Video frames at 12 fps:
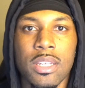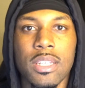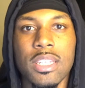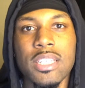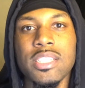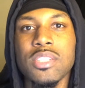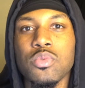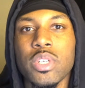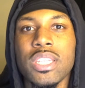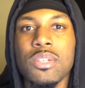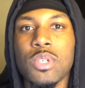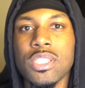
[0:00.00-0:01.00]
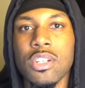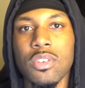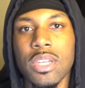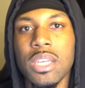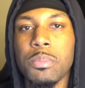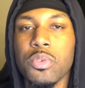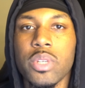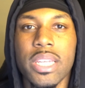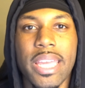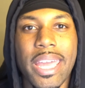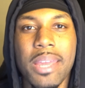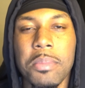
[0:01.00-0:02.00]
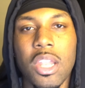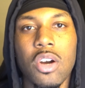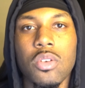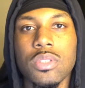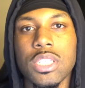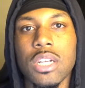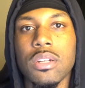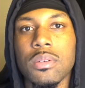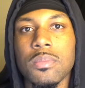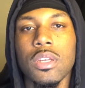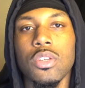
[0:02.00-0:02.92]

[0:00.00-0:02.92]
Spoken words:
this is really what's going to keep you in the game long term.